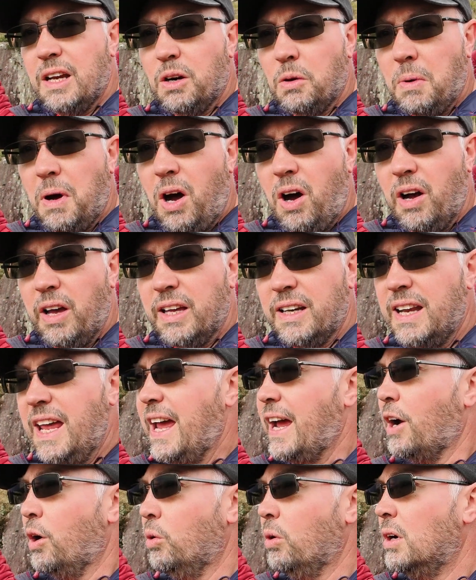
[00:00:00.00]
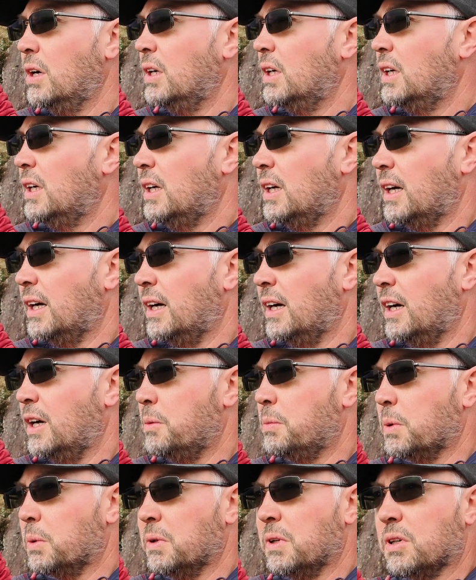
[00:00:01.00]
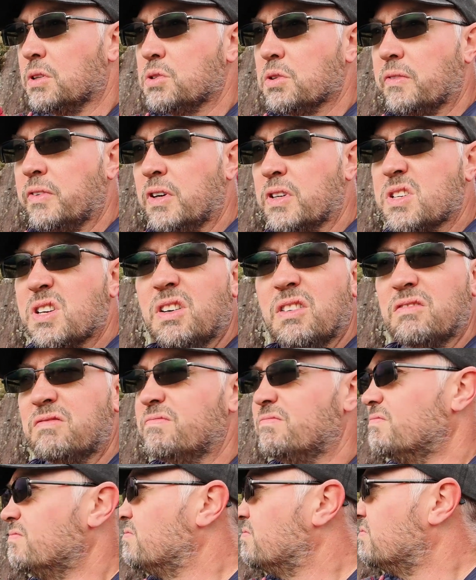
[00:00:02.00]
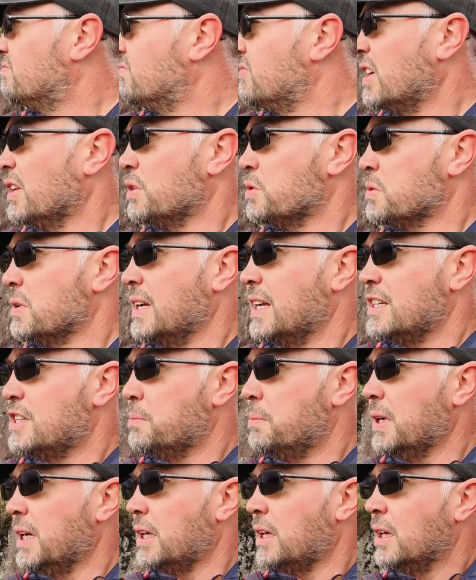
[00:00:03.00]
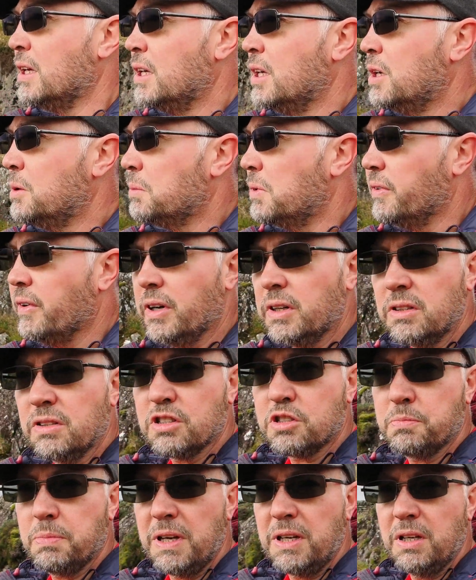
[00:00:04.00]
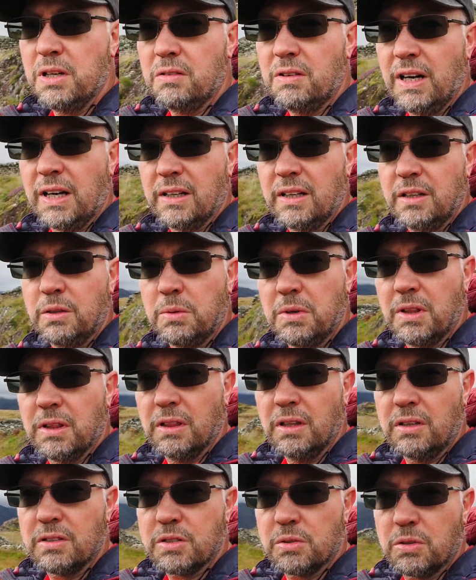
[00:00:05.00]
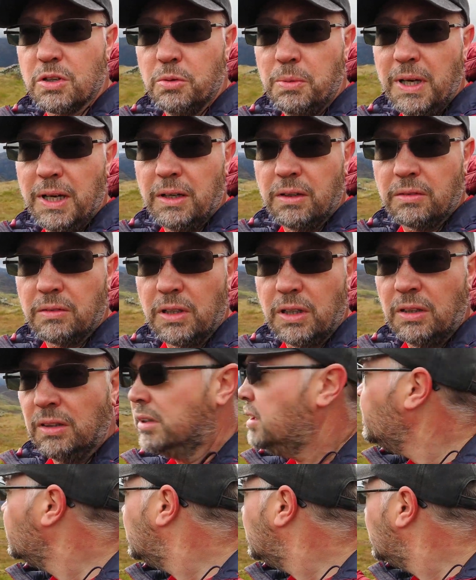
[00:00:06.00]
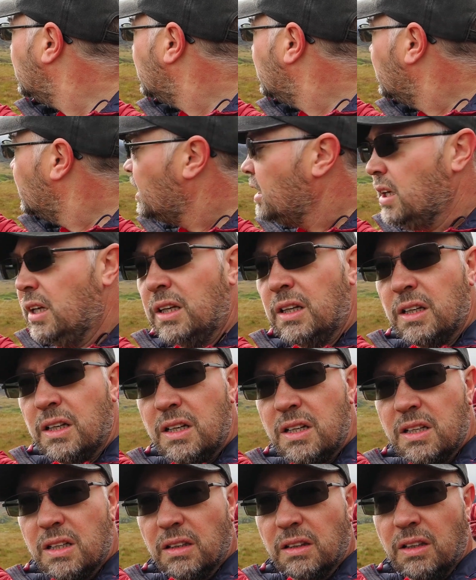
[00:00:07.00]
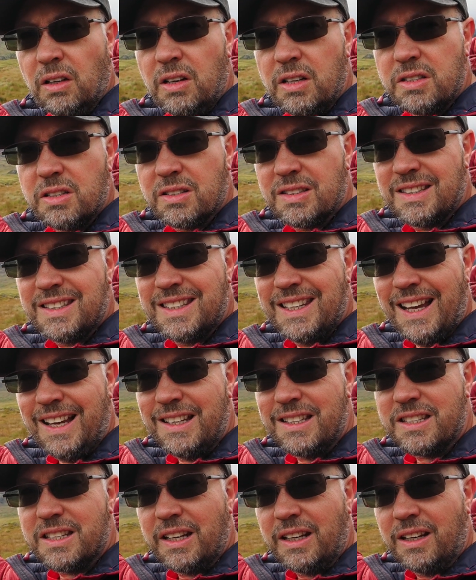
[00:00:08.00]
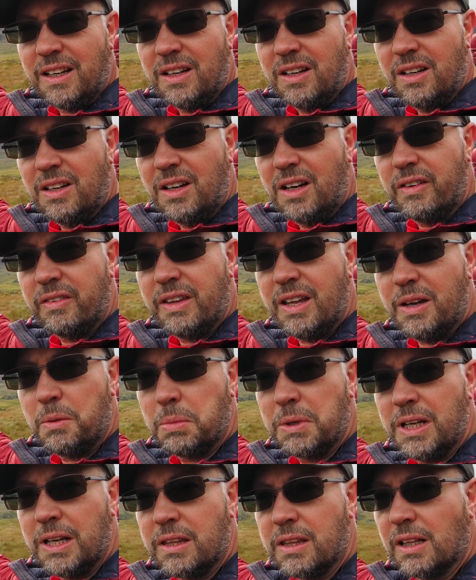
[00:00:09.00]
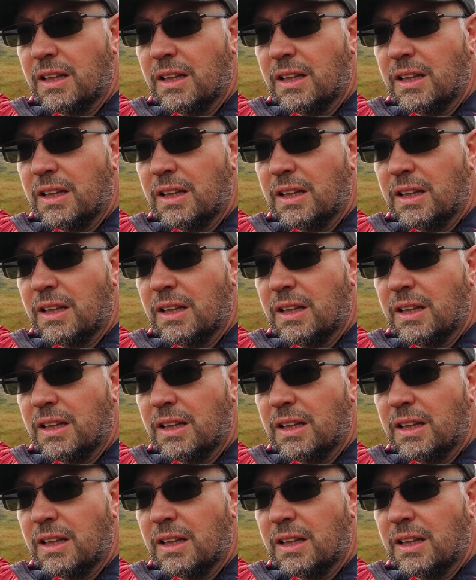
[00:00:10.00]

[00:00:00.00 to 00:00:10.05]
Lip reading: up higher now, but we're not sort of as high really as we need to be. But if I can just spin you around, I don't know whether the lights will come out or not. The light's just dancing over there beneath the